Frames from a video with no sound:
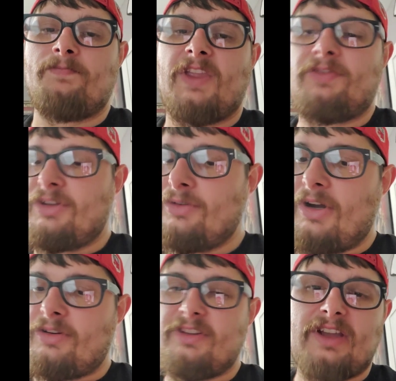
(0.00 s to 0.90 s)
If you do
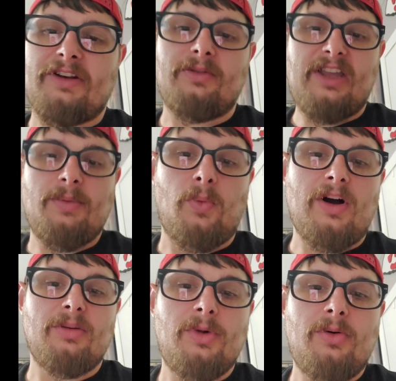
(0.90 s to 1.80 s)
notice, I don't keep a
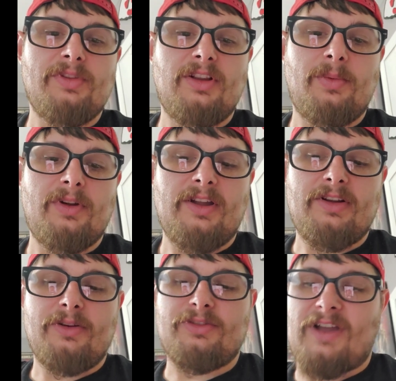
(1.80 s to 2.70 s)
water bowl with leopard
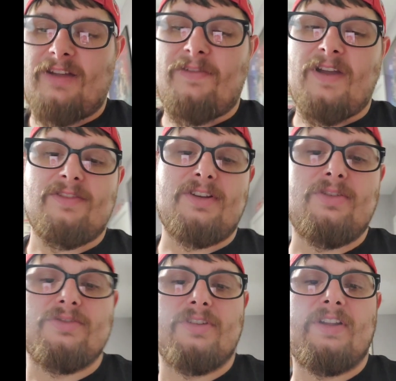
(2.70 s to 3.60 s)
geckos. I found they
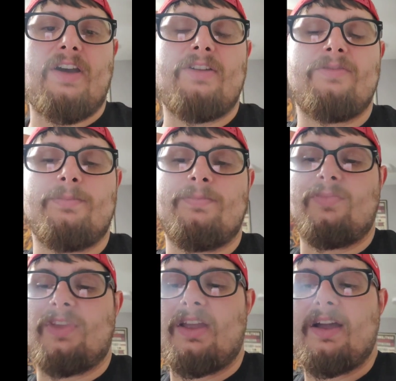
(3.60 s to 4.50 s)
don't drink out of them.
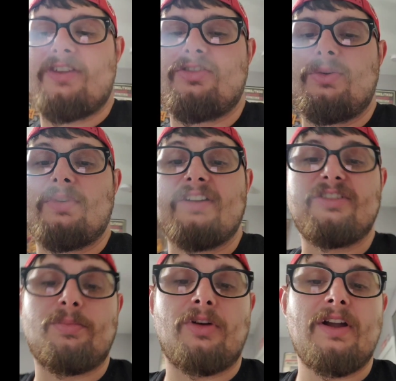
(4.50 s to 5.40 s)
They actually, when I
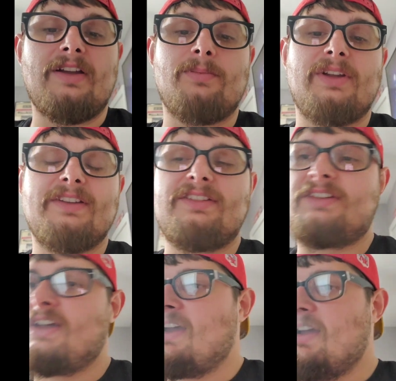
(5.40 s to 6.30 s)
spray and mist,
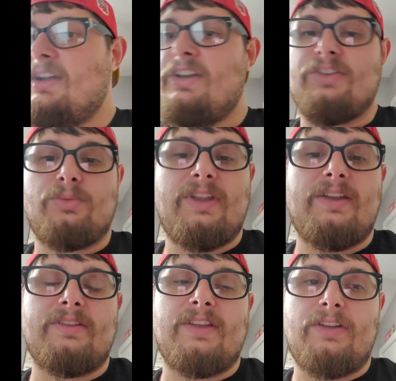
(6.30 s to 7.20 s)
is when
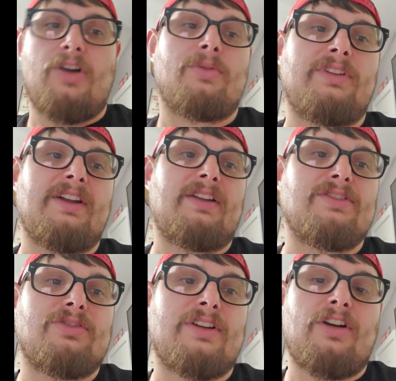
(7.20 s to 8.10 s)
they go and lick and
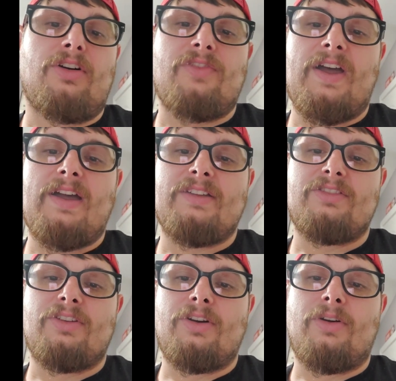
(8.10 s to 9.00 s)
drink all of that.
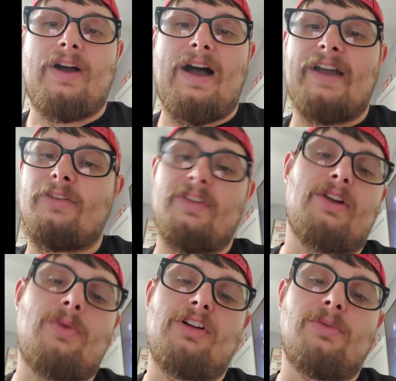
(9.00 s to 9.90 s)
So I don't think a
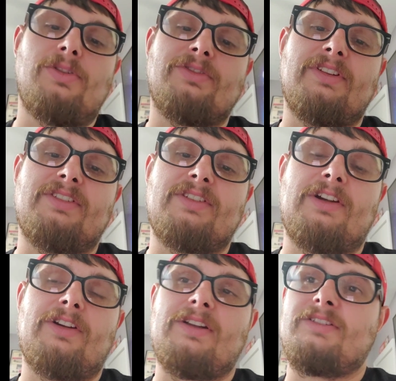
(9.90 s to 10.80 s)
water bowl is
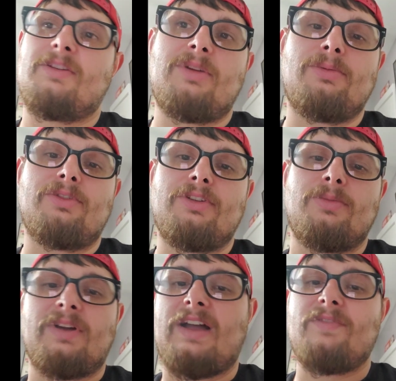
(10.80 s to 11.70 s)
necessary. Some people do,
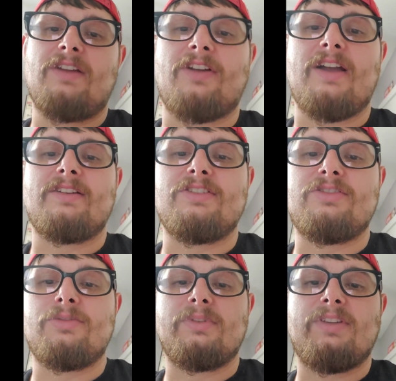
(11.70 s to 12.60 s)
but I've never had an
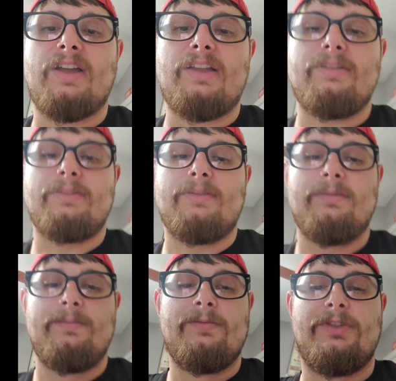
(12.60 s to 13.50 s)
issue with that.
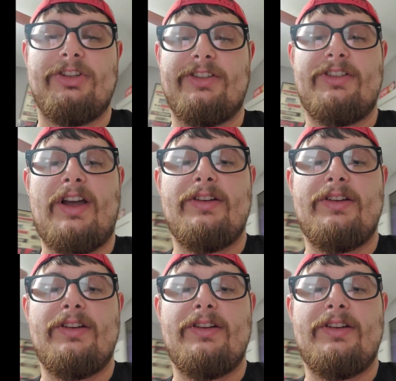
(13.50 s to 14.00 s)
Just a side